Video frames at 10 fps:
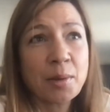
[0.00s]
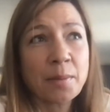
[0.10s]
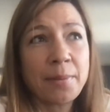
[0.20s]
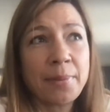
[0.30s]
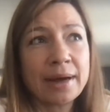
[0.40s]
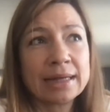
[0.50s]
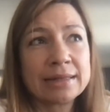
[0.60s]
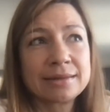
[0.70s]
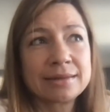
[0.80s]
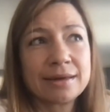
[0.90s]

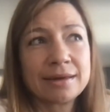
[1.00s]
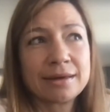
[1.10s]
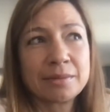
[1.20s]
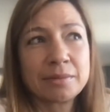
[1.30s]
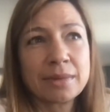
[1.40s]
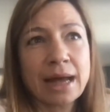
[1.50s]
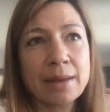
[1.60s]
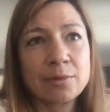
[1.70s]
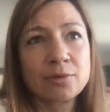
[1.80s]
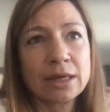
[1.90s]
But
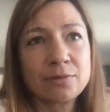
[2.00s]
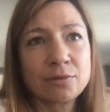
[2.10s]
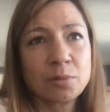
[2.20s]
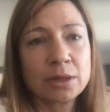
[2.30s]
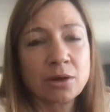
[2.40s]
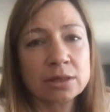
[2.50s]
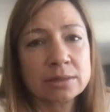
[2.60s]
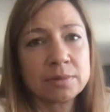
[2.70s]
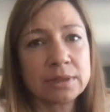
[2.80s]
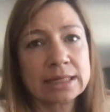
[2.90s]
I'm grateful
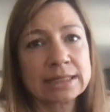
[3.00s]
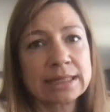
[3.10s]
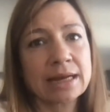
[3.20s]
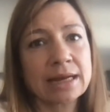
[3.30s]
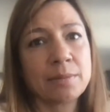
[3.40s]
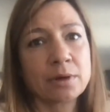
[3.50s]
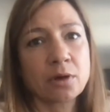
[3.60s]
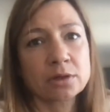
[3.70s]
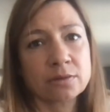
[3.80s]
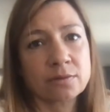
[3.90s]
because exactly
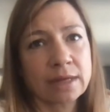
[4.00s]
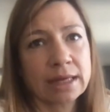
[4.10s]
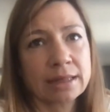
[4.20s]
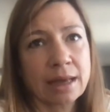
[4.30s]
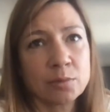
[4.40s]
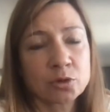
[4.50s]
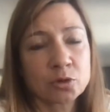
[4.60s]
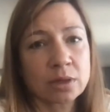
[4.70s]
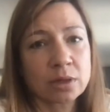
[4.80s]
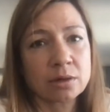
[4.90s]
because of that, I'm
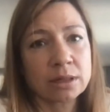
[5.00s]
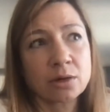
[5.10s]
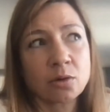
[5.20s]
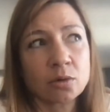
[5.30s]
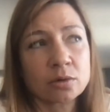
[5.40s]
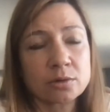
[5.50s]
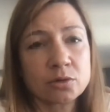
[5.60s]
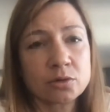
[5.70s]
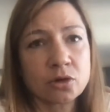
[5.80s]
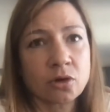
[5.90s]
usually called to
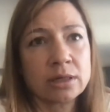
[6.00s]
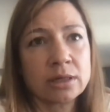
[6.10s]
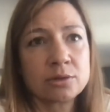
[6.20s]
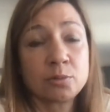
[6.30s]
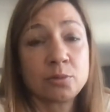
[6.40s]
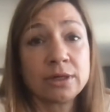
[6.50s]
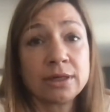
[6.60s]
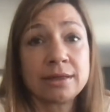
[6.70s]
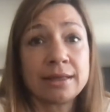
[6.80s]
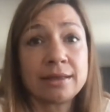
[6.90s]
join, to
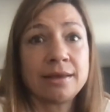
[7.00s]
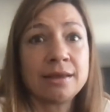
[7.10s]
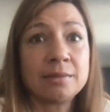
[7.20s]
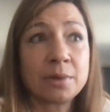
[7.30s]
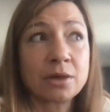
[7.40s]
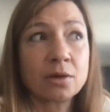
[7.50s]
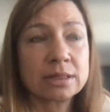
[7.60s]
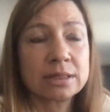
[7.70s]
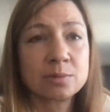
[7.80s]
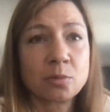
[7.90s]
bring that in,
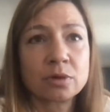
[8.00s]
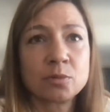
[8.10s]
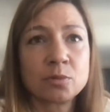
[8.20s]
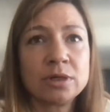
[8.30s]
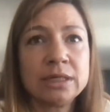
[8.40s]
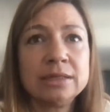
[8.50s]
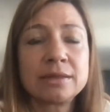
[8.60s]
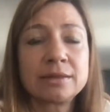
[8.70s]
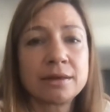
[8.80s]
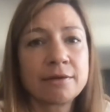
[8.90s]
because it's more and more
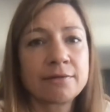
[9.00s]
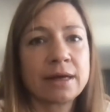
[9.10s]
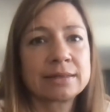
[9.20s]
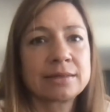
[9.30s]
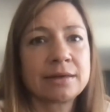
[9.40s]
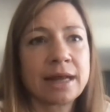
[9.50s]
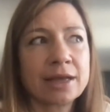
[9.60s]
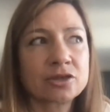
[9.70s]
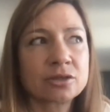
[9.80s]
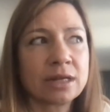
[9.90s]
needed, faster
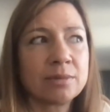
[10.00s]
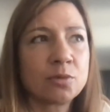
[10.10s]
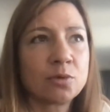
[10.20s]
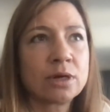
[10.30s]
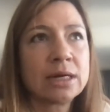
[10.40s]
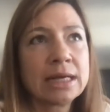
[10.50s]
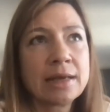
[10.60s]
action and more